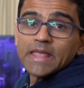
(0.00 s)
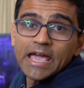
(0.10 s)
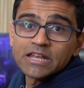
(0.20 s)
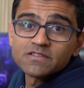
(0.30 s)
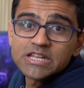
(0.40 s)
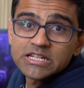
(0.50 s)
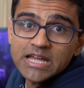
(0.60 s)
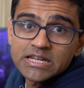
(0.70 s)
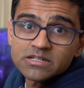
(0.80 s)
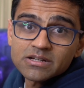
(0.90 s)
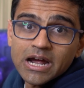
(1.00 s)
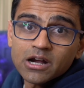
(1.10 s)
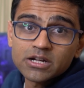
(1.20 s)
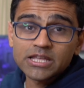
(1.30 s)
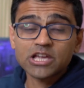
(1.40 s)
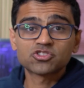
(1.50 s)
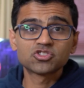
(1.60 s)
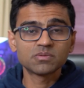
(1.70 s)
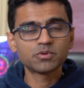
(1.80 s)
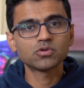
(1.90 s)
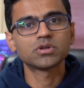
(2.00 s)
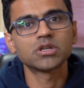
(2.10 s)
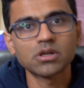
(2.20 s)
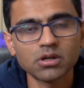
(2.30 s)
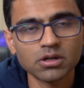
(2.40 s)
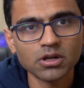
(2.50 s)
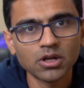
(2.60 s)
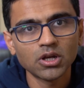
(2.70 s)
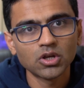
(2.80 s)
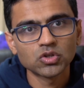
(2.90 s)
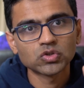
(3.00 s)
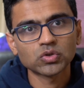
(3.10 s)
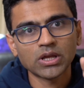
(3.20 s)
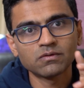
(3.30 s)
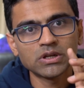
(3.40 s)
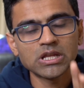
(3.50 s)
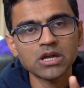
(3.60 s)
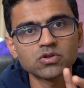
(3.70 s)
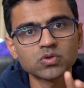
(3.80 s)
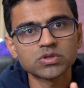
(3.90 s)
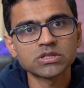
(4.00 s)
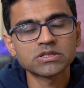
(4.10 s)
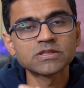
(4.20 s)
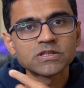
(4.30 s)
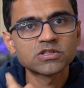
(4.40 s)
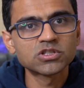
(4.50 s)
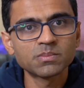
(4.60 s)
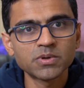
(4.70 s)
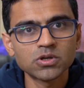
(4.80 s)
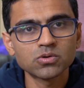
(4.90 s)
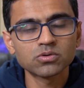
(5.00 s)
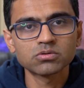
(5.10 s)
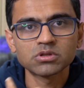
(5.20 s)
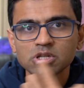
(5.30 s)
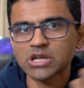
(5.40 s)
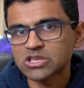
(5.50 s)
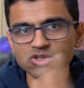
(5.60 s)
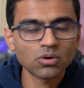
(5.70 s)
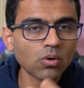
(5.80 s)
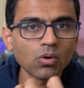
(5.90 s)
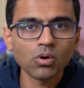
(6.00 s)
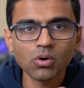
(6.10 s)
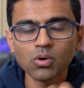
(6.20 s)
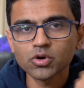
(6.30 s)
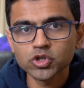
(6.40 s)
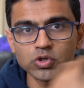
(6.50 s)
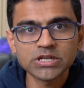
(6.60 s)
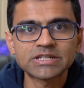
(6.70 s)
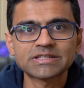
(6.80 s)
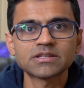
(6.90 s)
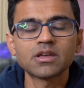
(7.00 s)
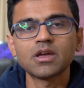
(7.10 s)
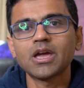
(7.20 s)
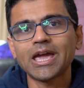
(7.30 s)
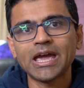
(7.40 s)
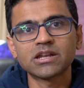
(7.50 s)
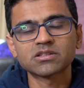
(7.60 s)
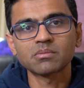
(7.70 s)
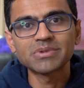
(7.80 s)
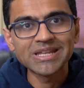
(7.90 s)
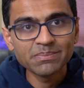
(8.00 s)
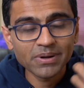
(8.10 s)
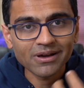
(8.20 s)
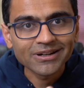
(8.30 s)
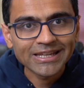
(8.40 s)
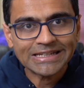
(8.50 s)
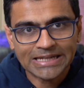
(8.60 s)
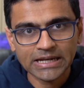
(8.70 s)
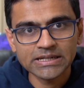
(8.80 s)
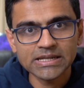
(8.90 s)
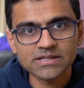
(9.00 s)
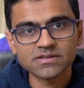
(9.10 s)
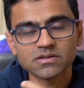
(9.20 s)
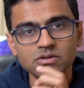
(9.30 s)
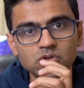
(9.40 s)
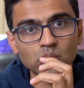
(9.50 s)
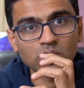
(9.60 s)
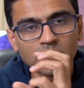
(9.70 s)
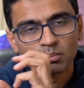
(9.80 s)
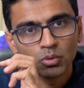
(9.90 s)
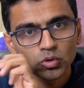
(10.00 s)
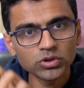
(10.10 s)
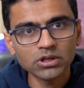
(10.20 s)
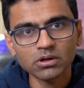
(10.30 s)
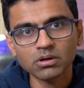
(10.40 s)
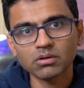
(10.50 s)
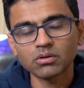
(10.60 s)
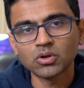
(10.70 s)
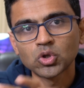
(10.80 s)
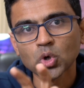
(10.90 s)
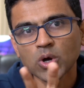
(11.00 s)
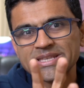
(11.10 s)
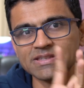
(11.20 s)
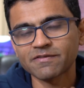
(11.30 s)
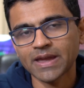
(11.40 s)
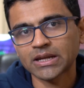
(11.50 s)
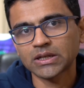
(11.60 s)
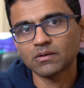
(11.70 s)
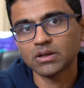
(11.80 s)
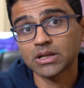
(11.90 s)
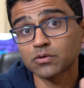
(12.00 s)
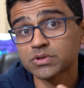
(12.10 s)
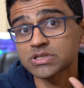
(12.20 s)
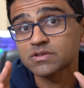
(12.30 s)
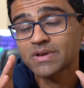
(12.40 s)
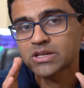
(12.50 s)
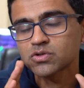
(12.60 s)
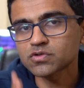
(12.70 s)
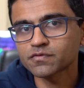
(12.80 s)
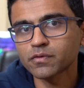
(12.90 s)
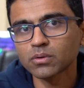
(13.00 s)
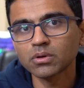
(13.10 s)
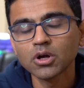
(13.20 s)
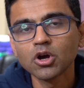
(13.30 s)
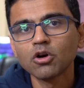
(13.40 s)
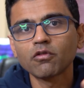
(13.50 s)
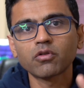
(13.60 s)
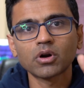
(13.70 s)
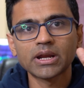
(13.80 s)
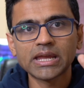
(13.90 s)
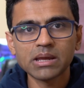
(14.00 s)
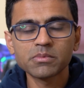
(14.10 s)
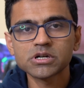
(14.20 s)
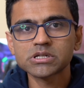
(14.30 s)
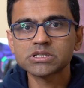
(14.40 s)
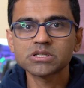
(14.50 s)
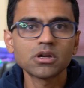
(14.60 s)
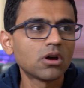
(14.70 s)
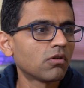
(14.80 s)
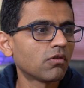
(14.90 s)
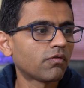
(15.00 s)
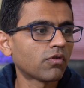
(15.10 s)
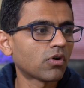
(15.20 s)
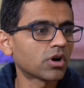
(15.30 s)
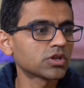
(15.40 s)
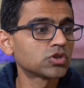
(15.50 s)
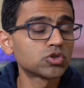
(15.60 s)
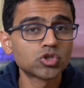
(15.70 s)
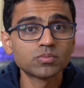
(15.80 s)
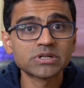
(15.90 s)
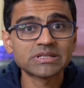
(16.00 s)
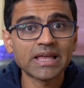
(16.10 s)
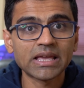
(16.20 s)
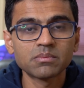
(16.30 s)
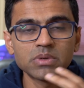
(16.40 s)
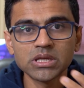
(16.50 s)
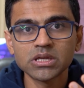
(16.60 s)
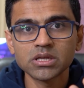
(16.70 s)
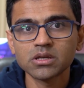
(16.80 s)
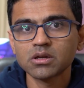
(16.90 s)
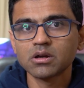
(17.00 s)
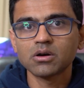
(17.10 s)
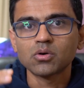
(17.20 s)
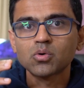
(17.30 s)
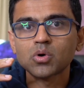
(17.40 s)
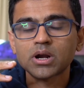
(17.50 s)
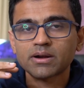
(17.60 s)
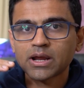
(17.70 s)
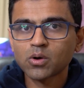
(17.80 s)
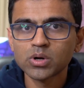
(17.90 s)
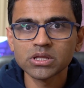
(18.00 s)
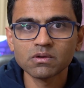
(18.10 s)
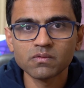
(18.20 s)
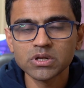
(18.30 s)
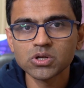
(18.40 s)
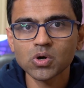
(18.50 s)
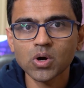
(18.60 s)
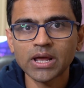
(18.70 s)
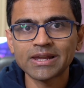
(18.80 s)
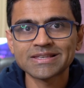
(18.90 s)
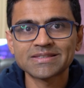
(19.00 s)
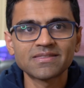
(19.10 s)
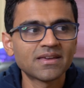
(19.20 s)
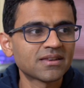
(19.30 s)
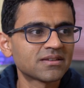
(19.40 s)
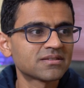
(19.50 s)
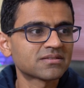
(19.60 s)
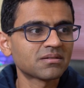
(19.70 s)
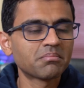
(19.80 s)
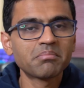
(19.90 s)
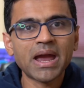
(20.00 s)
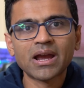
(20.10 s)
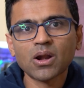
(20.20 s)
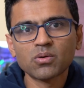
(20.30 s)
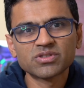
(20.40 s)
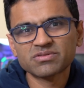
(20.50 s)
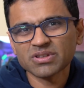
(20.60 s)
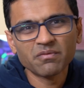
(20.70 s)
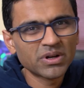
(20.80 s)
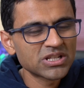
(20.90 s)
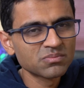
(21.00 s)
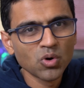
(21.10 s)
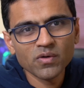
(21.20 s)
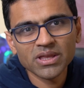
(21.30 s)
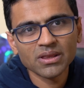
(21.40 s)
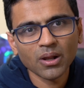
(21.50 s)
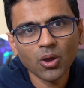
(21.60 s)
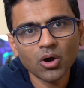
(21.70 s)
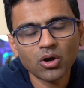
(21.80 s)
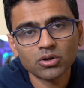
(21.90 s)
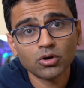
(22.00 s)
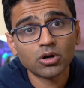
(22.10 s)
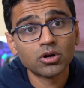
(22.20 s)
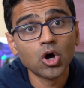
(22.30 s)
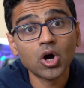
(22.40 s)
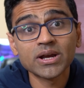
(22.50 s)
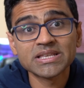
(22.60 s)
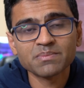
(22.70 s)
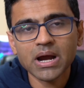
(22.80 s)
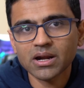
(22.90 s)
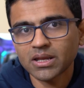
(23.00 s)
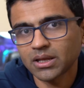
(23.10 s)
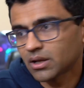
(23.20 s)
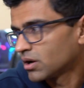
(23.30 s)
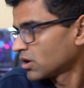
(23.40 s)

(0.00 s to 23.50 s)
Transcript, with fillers: NVIDIA Titan RTX GPU here. So NVIDIA uses this GPU, the tensor core, core units, and some deep learning techniques to remove the noise effectively. Now, this is very useful for gamers, for YouTubers like me who are recording the video and let's say there is some background, someone is mowing the lawn or dog is barking